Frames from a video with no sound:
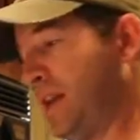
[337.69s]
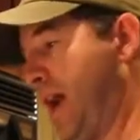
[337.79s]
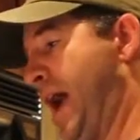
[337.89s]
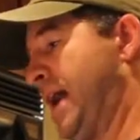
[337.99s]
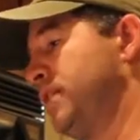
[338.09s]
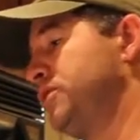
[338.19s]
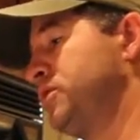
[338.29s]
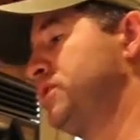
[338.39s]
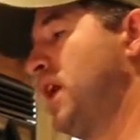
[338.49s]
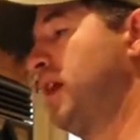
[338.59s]
and add
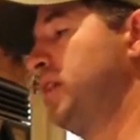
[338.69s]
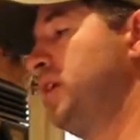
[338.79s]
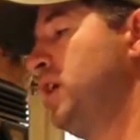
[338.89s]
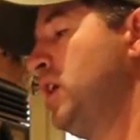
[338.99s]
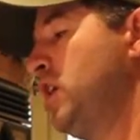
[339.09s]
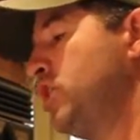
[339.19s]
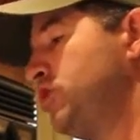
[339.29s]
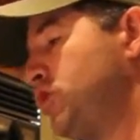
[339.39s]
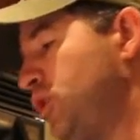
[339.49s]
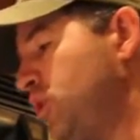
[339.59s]
your chocolate
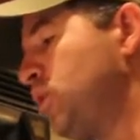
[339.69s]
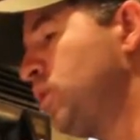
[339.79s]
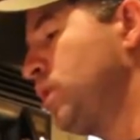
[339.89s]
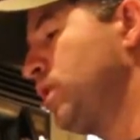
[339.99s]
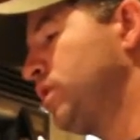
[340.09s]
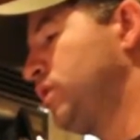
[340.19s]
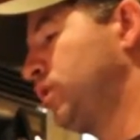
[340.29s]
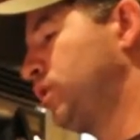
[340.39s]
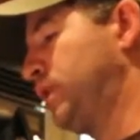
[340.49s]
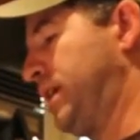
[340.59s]
to
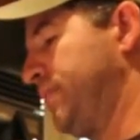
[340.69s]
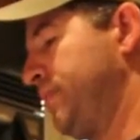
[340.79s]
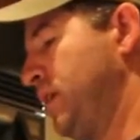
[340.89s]
your cream.